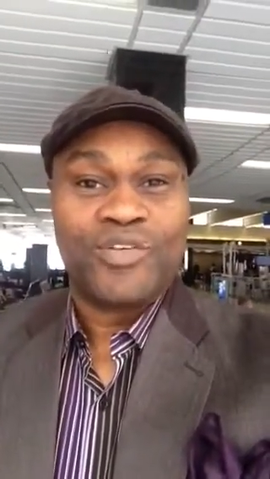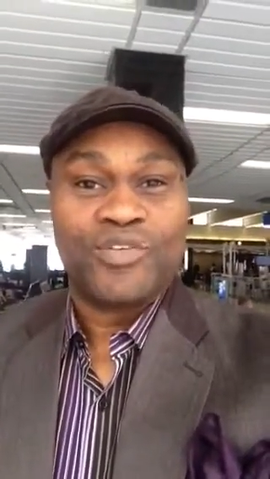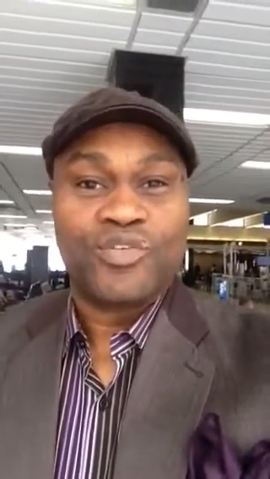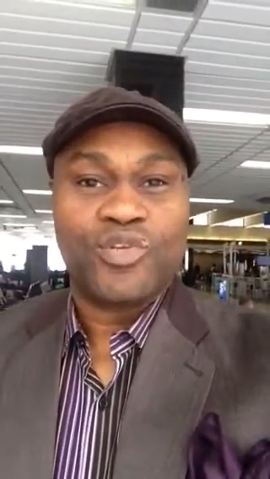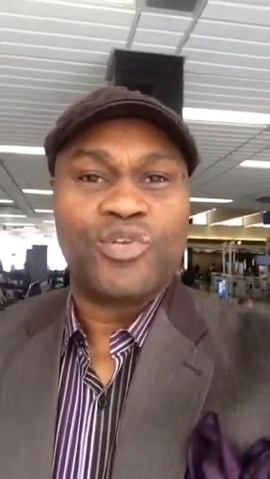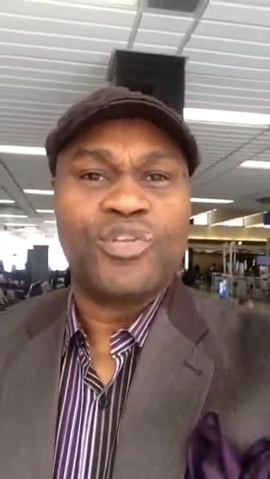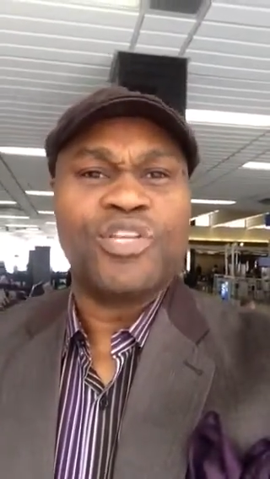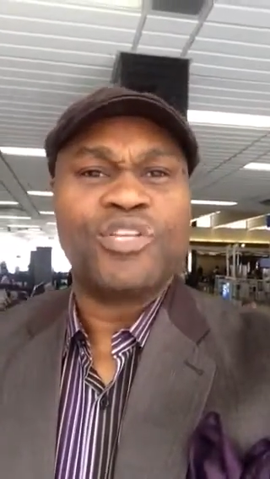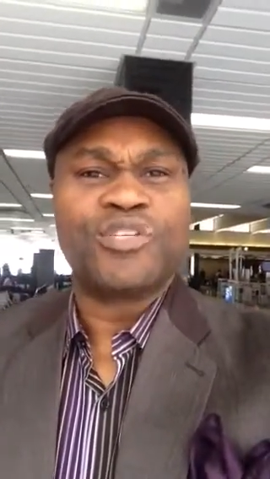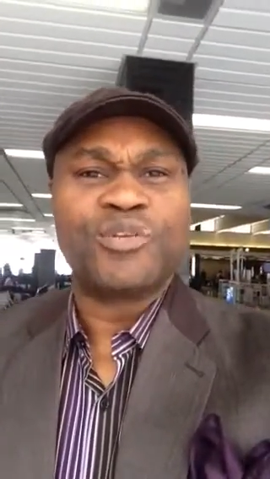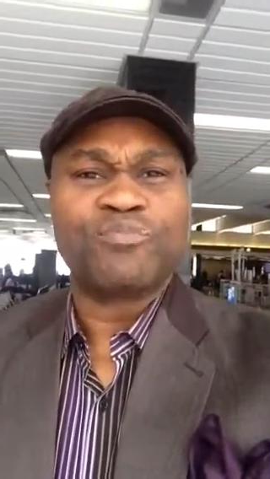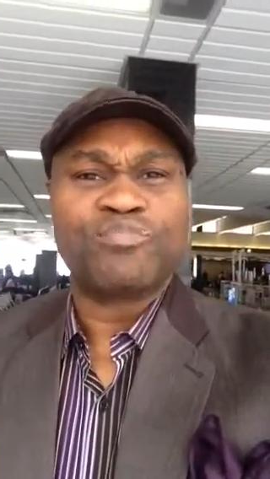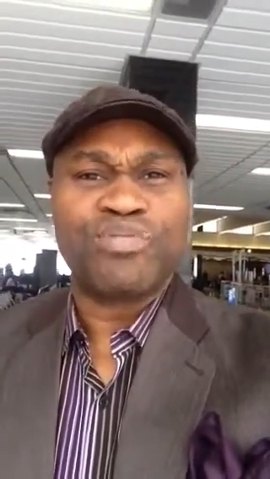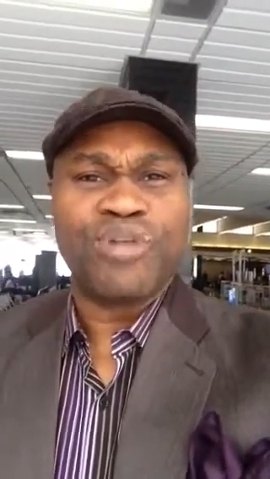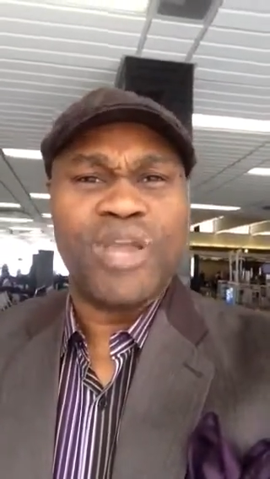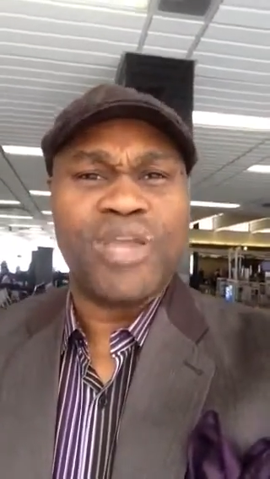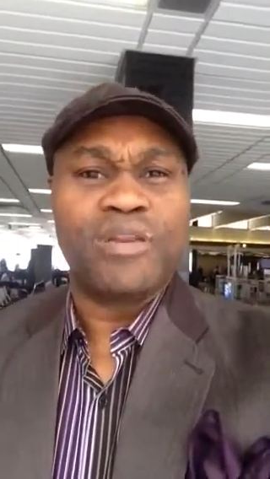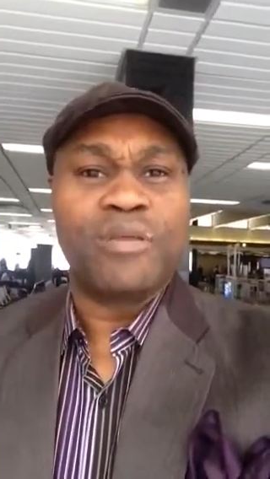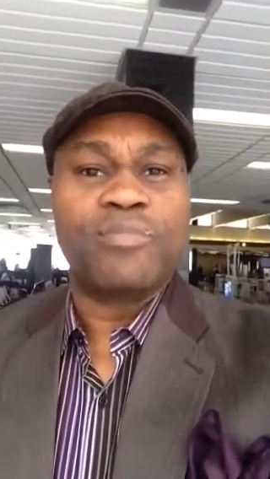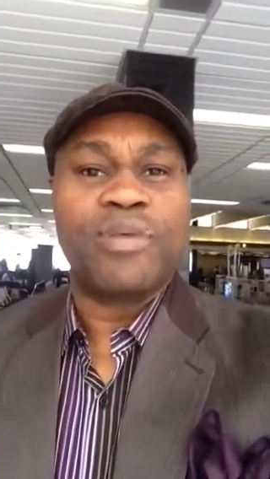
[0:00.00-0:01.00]
So you need to
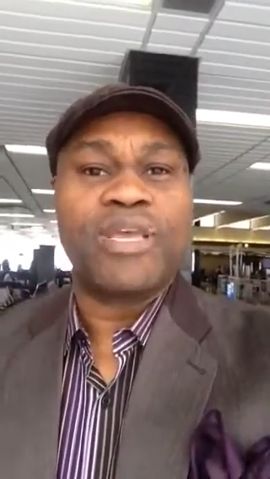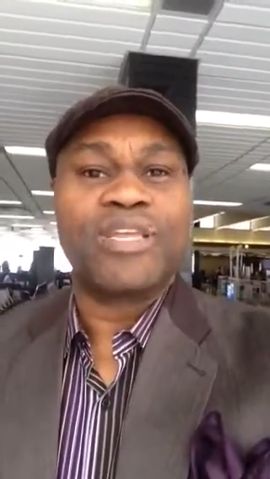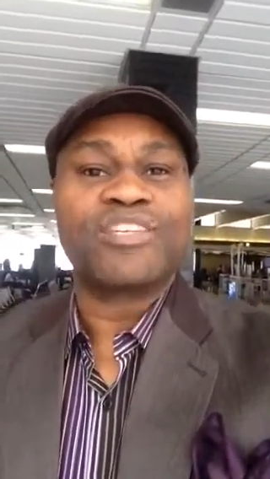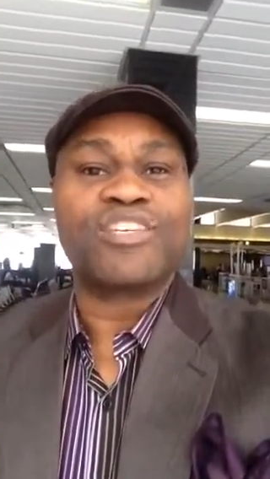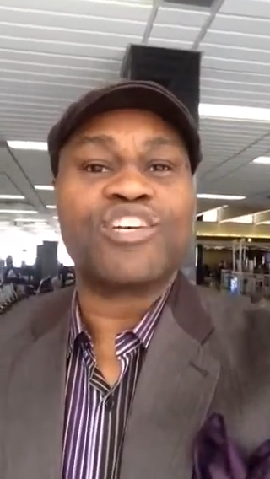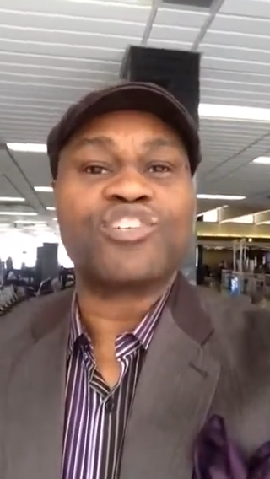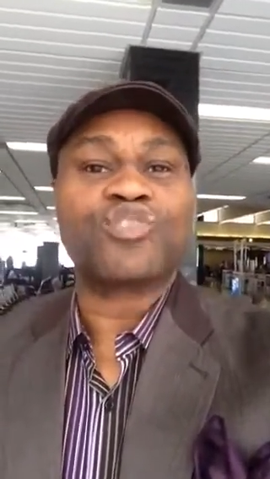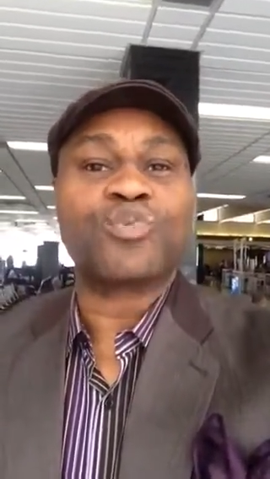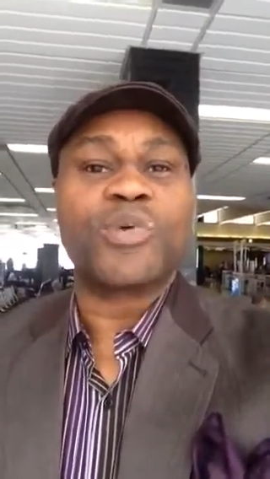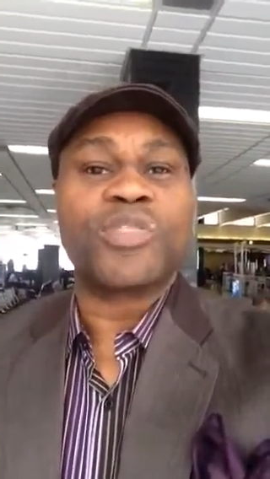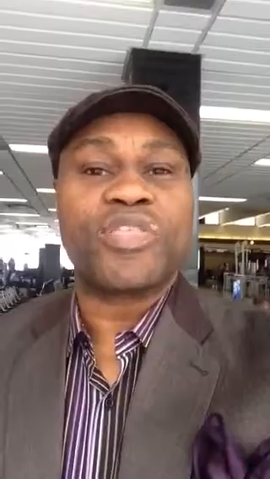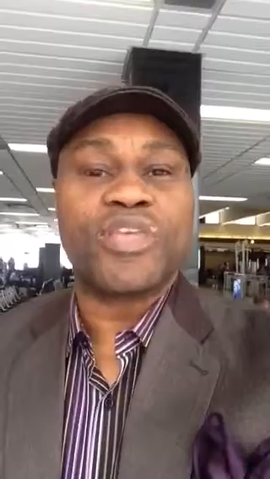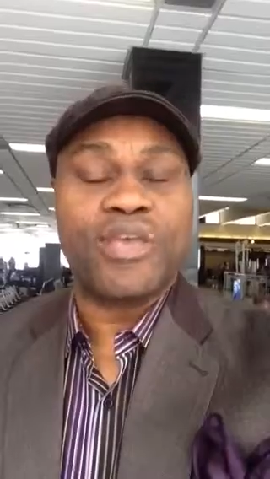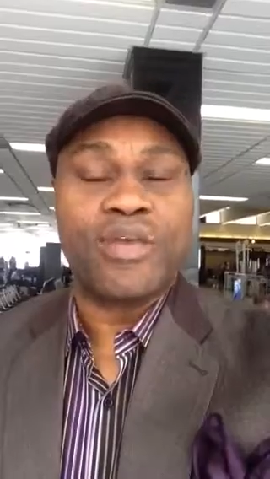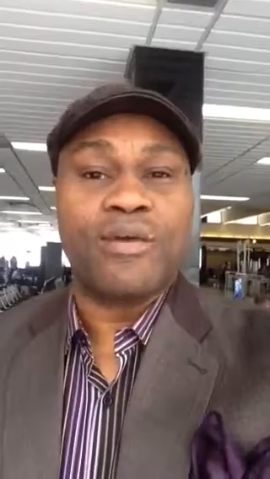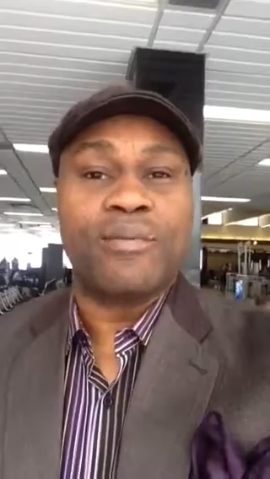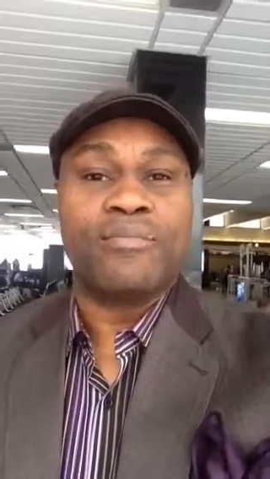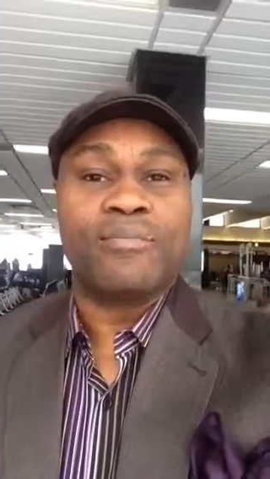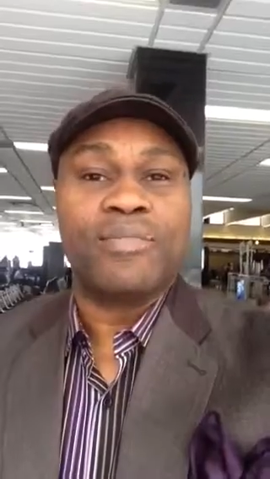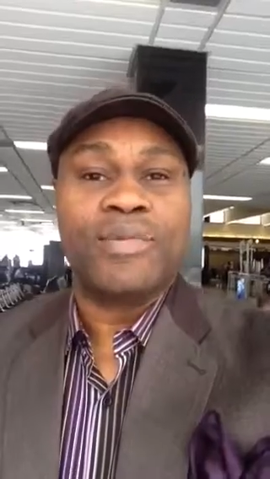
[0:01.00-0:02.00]
pray to be in touch with
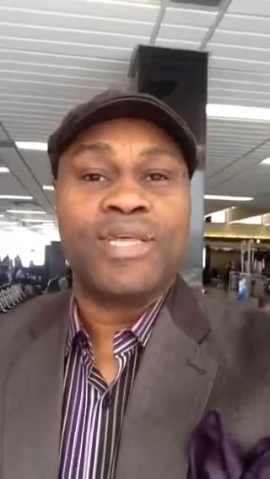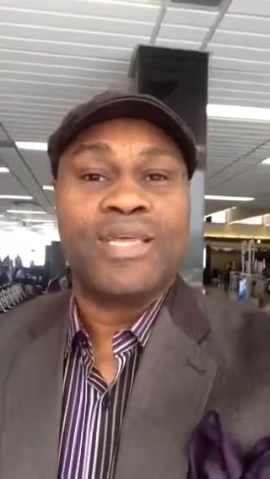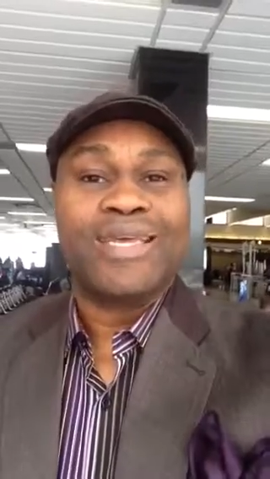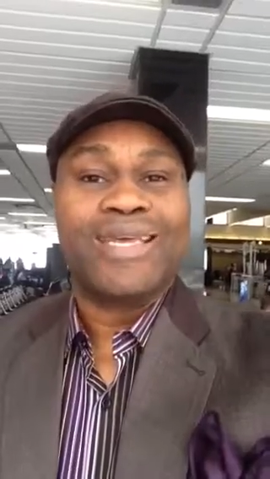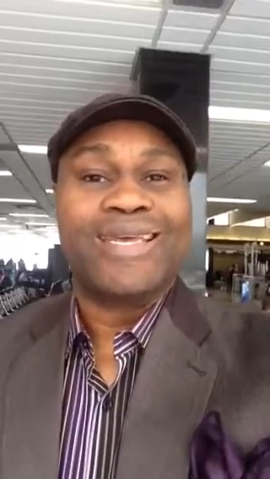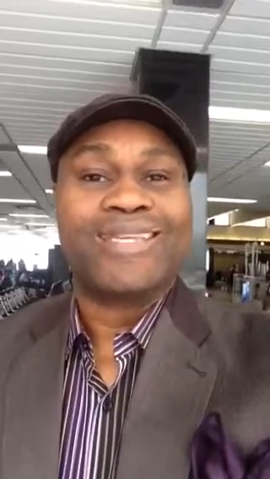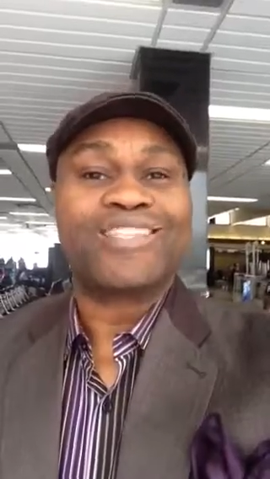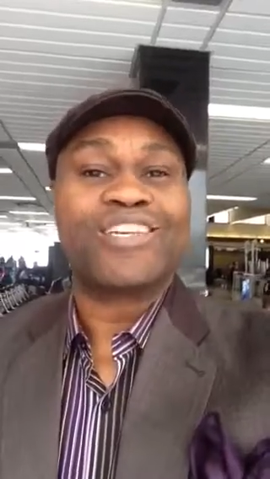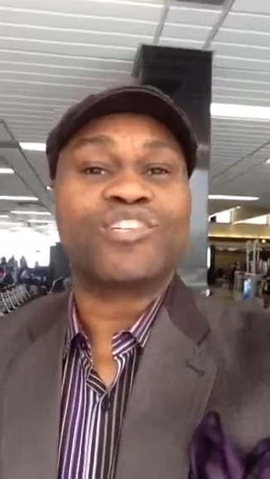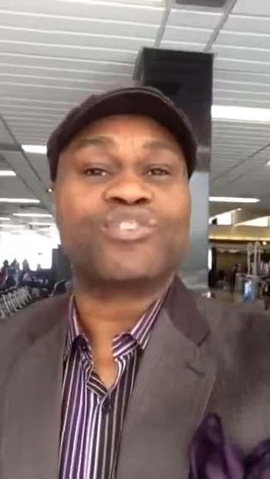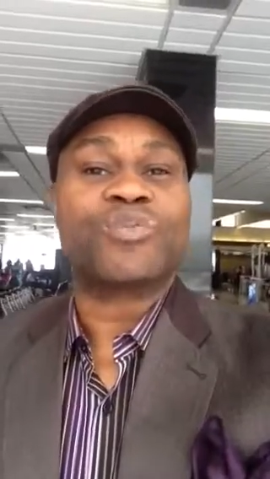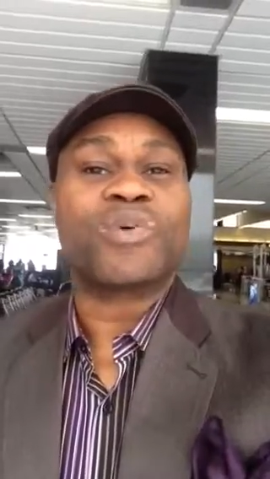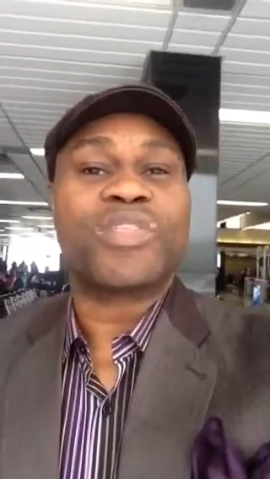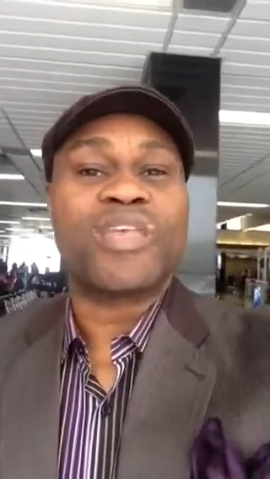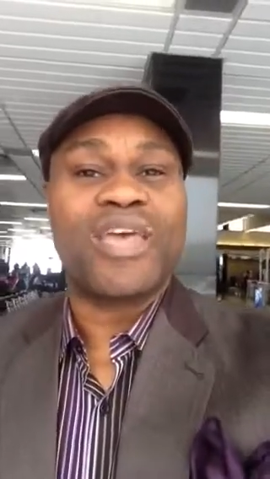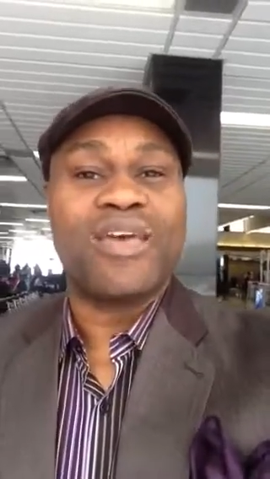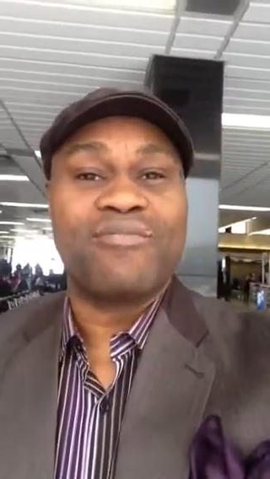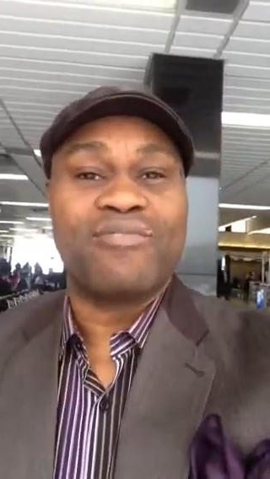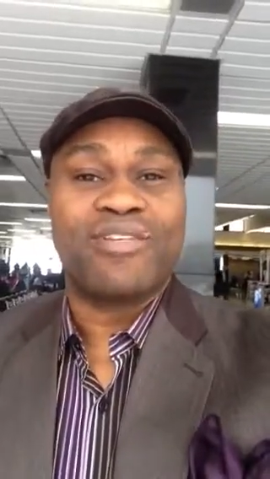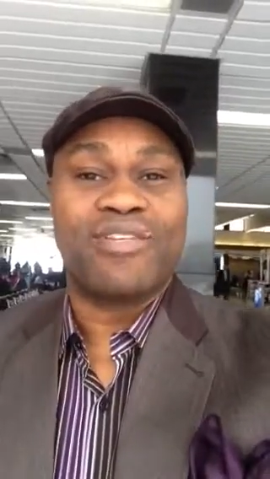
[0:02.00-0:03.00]
Him, in touch with
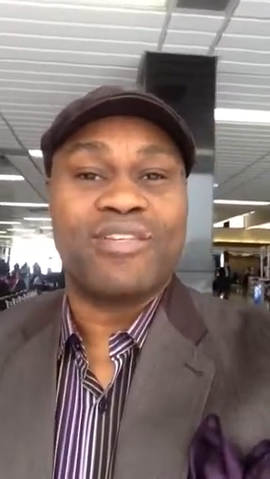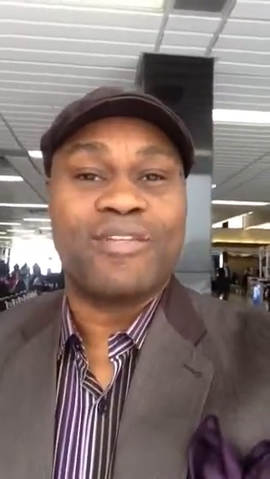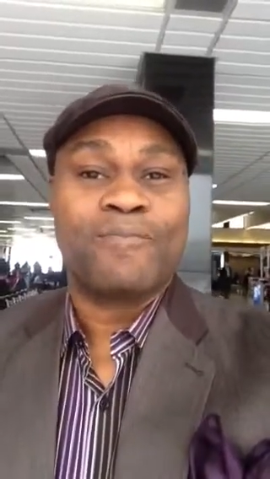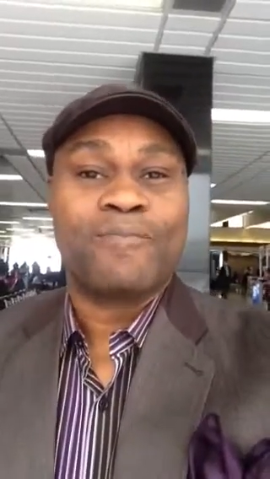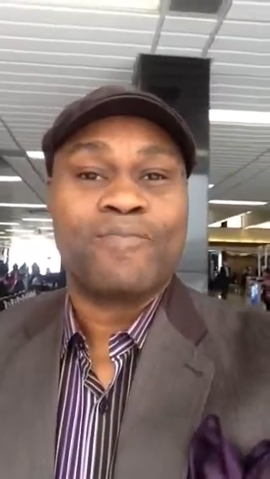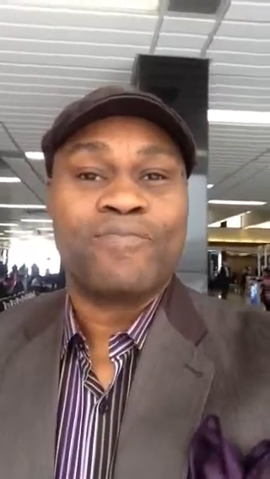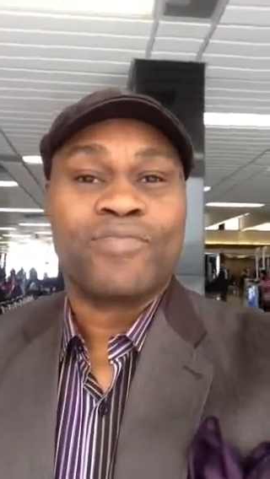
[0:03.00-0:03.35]
heaven.